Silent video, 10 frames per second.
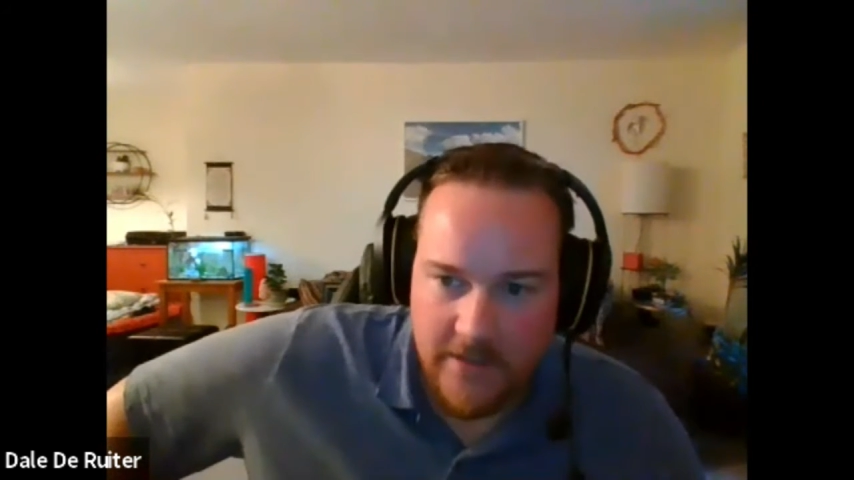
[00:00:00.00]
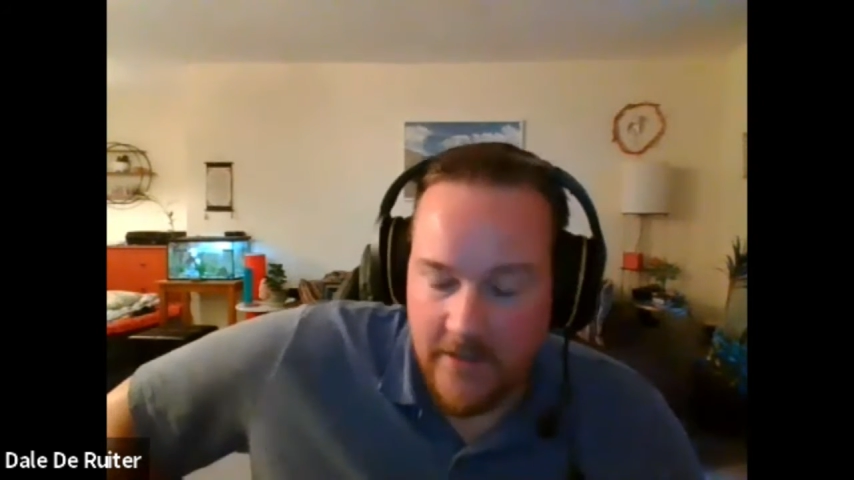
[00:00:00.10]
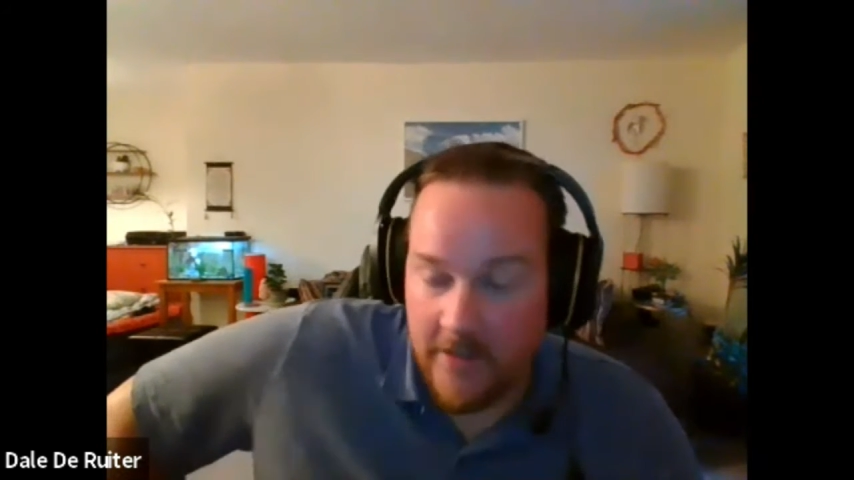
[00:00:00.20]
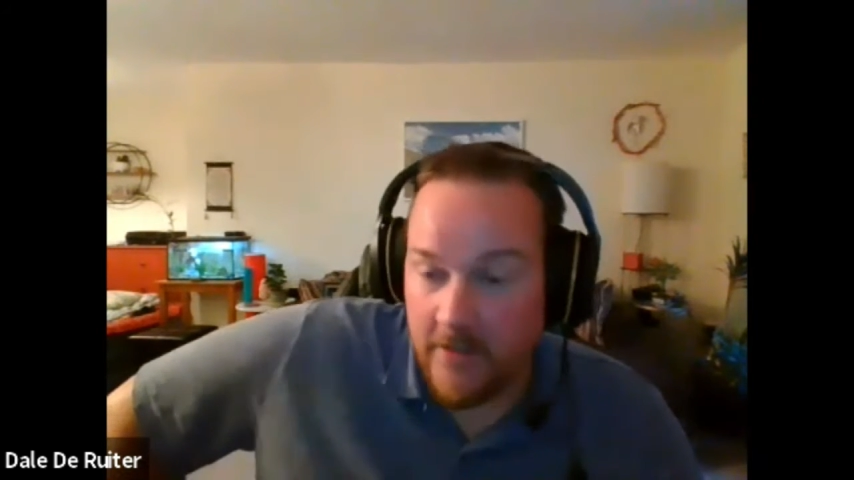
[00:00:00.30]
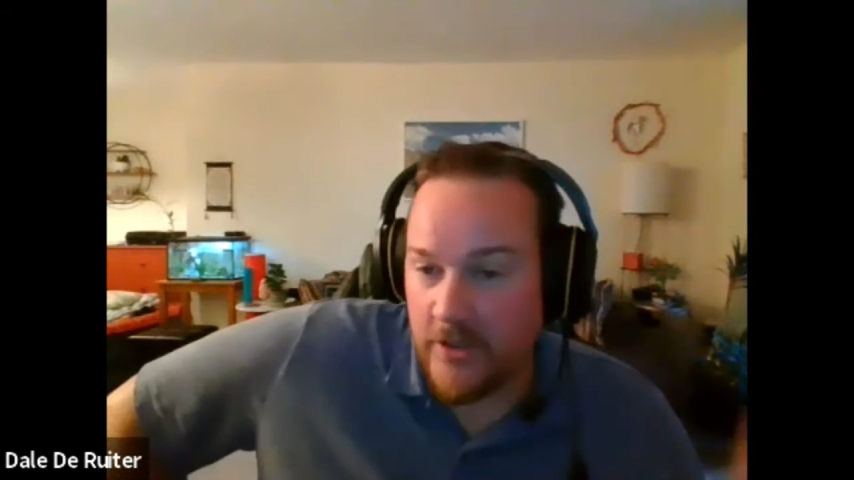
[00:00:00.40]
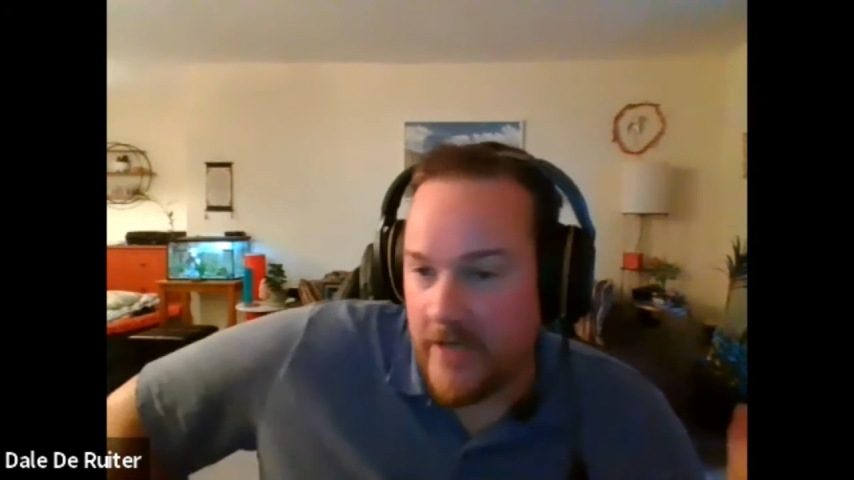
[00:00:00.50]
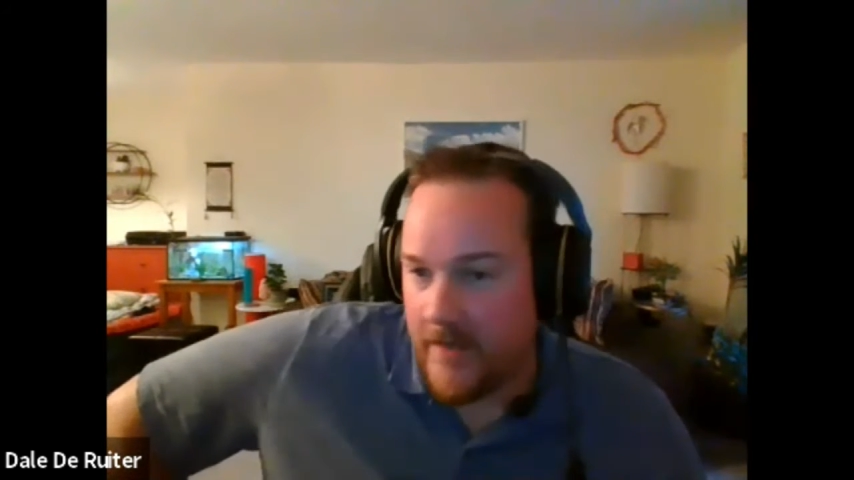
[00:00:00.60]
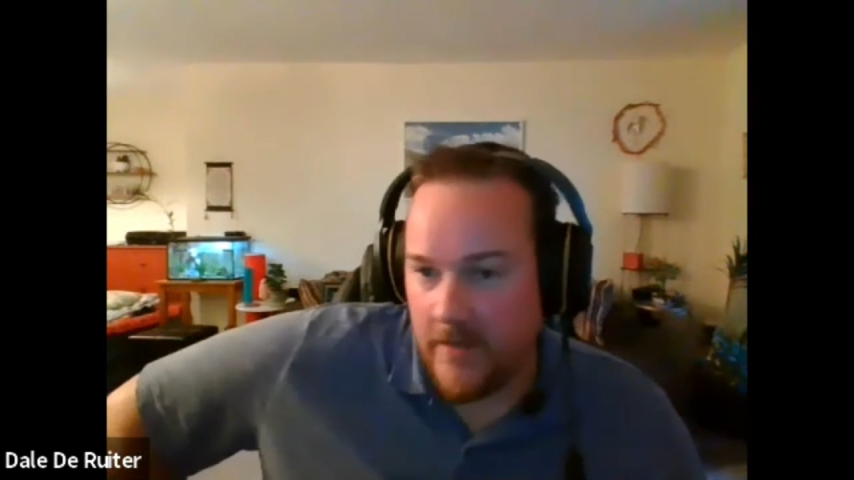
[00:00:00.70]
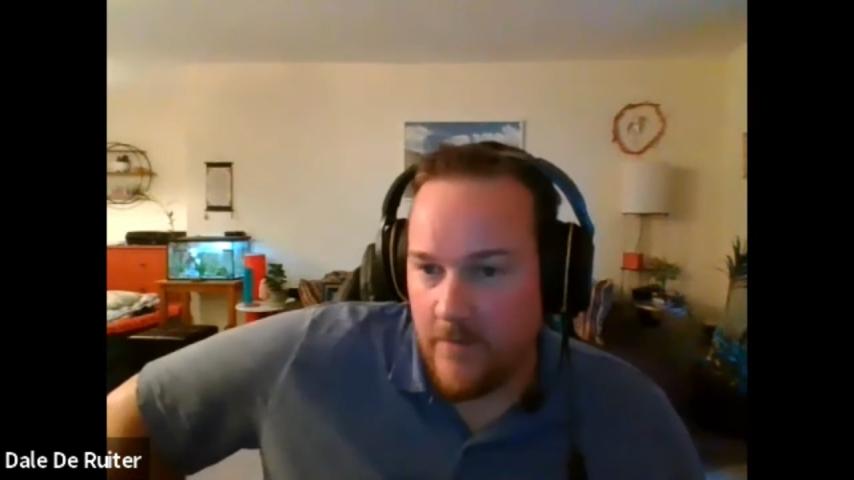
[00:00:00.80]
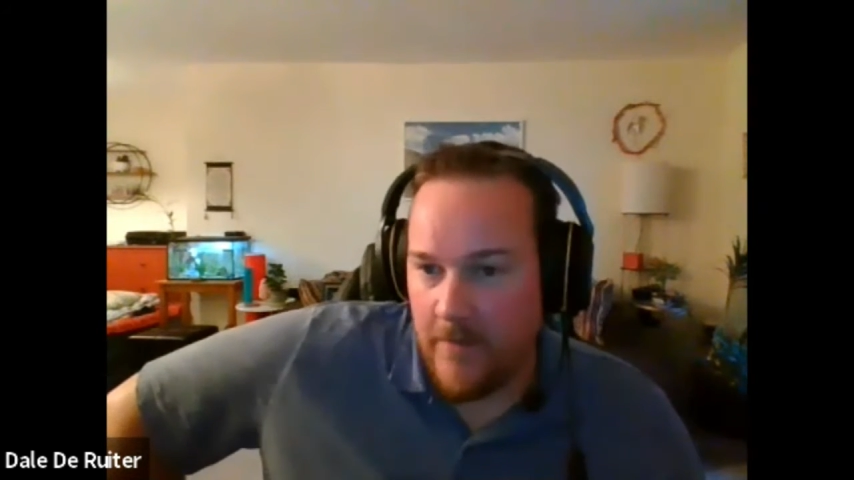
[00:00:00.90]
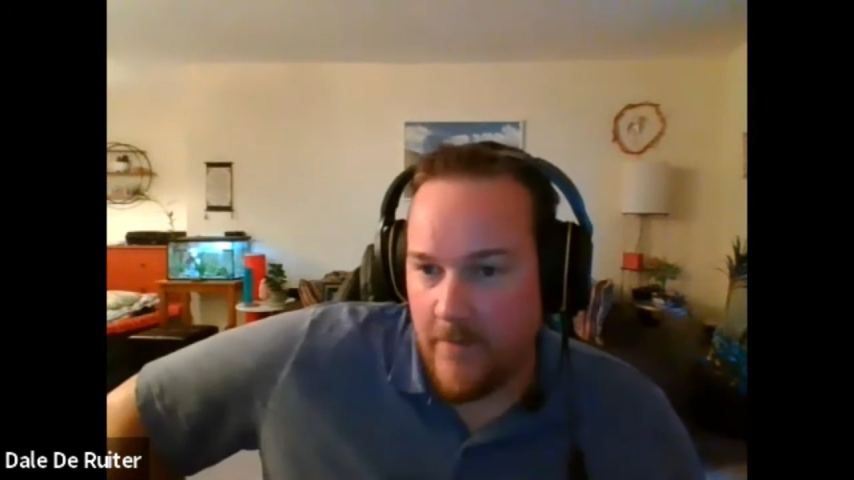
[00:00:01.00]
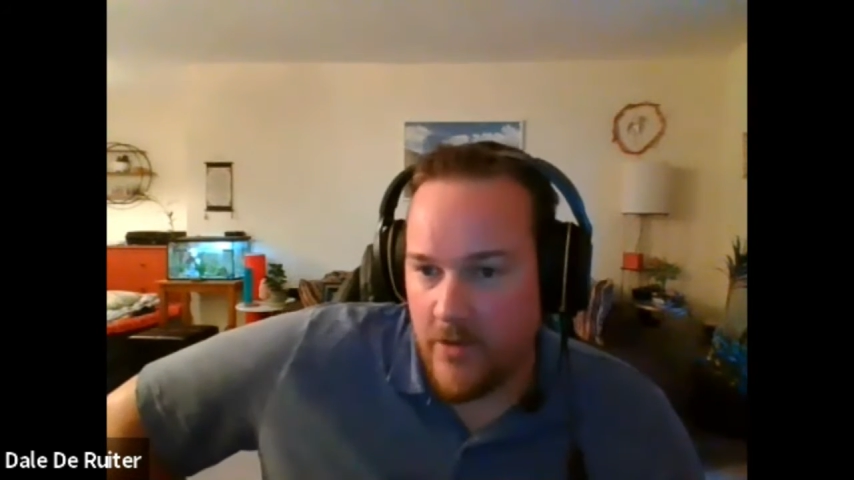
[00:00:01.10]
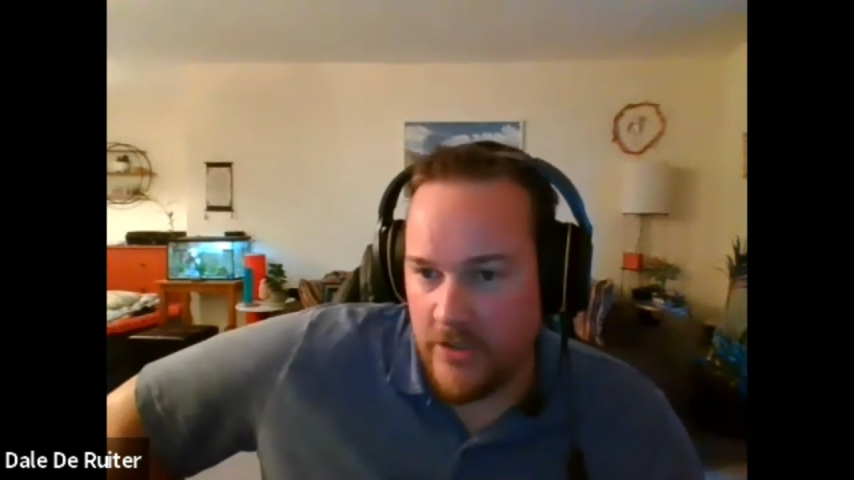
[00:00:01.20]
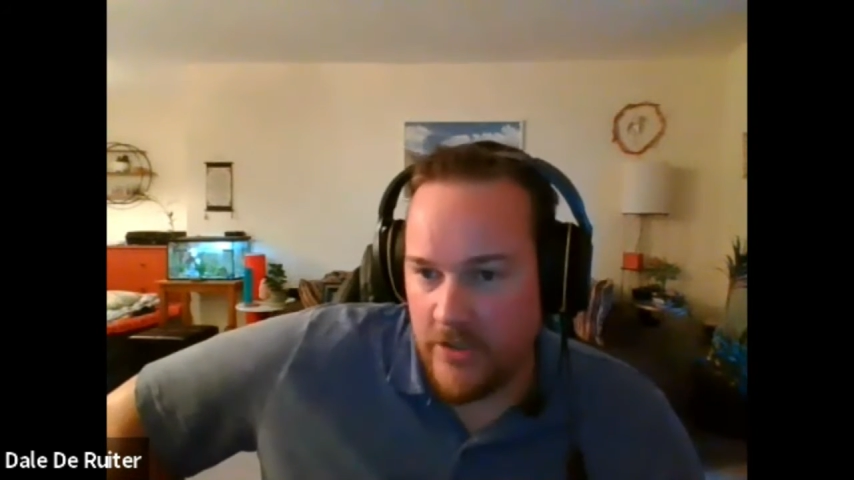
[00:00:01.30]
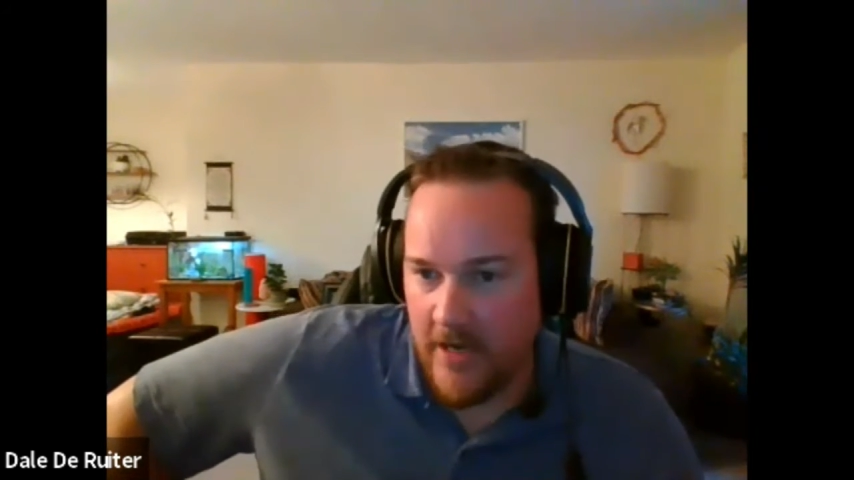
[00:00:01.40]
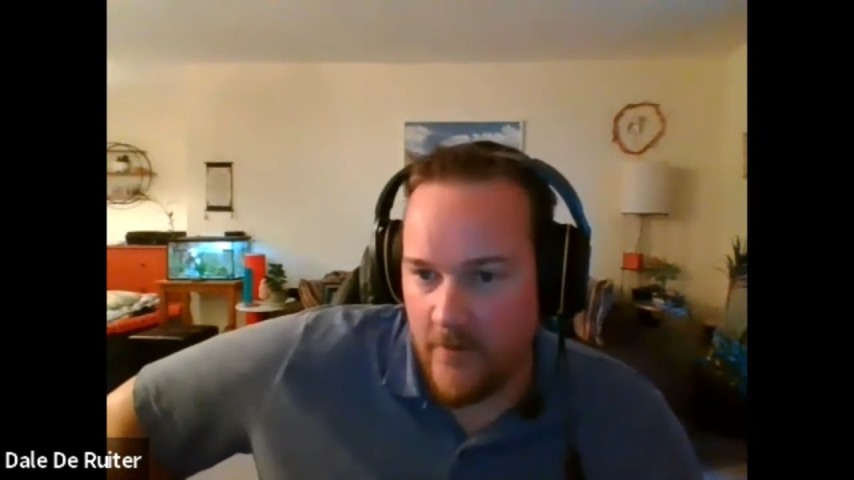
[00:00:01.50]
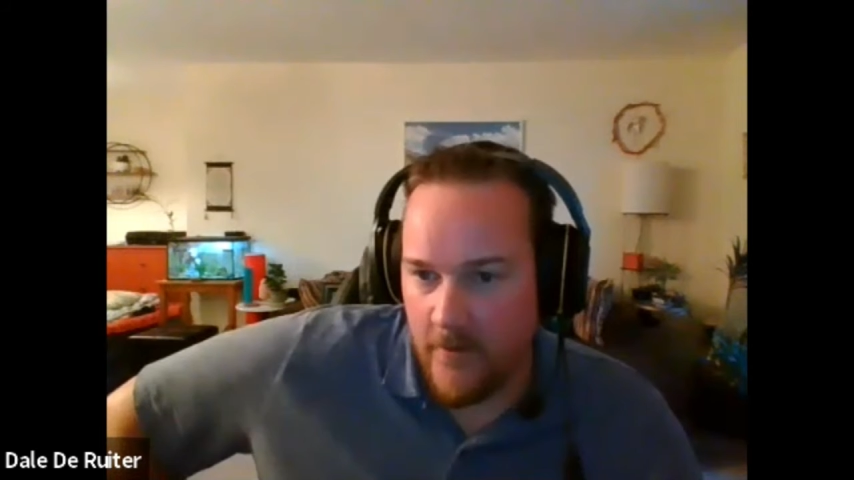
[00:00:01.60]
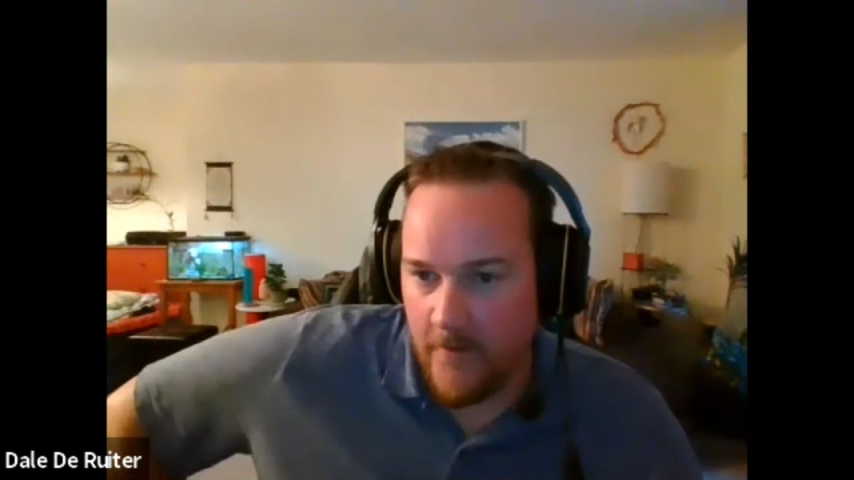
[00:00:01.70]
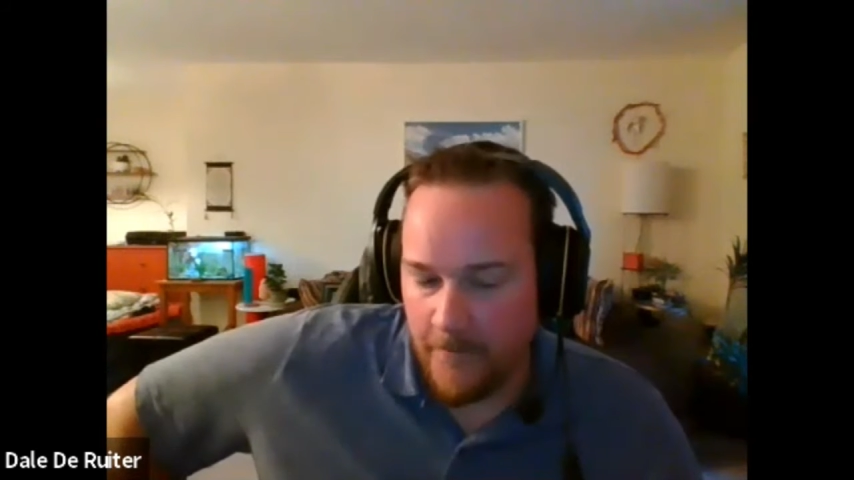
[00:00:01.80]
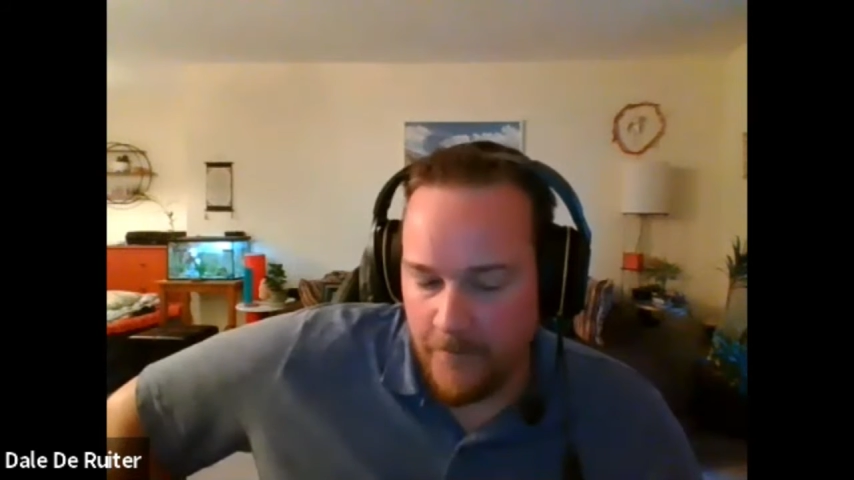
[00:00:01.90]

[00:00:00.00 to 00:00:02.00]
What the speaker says: and then they're tagging the paper in general.